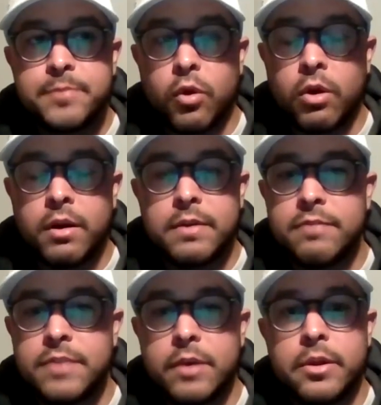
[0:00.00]
or
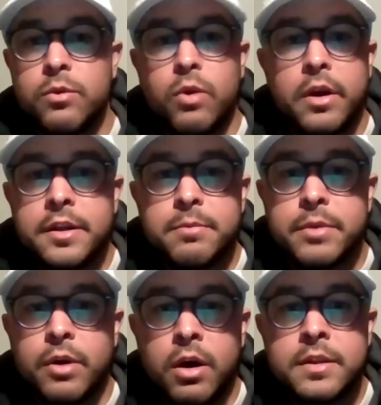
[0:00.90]
if they really wanted
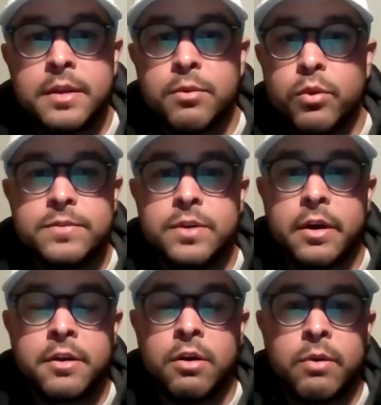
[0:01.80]
him gone, they would have
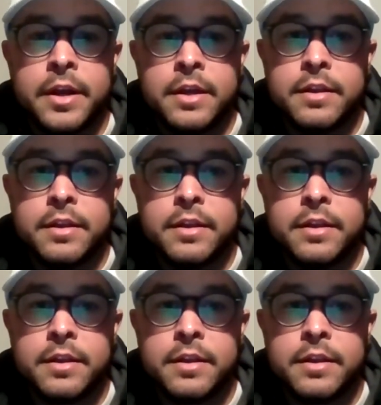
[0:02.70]
done it already.